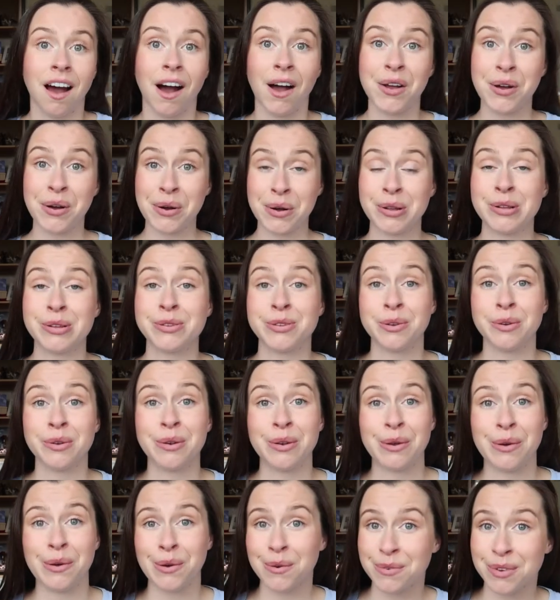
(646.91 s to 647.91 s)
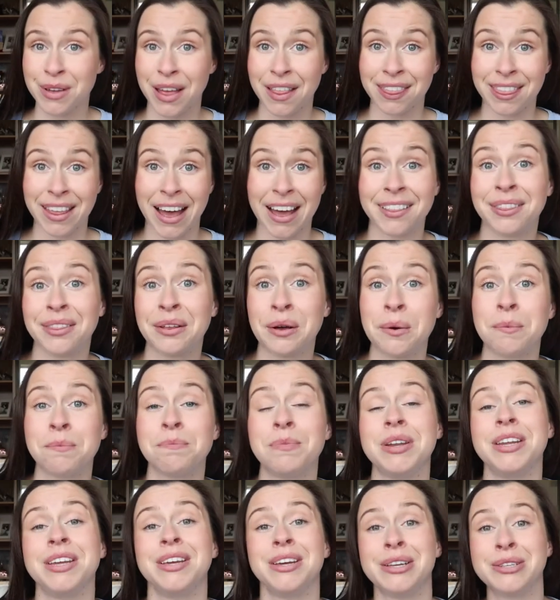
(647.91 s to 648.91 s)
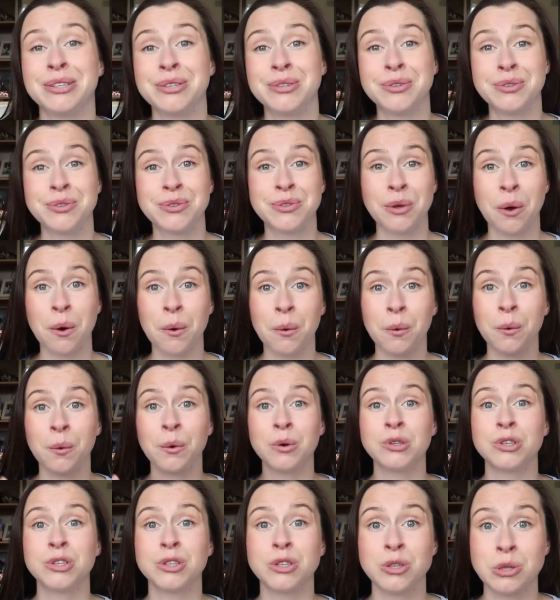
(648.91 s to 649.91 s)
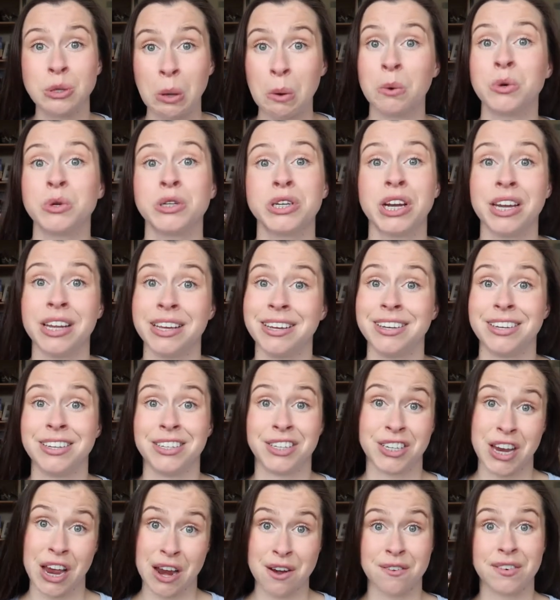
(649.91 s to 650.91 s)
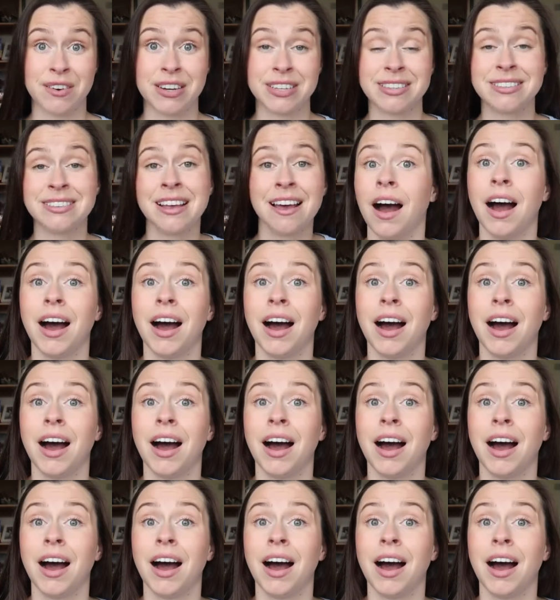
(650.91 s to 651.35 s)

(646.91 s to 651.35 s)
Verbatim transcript: I also love that the company is so socially generous.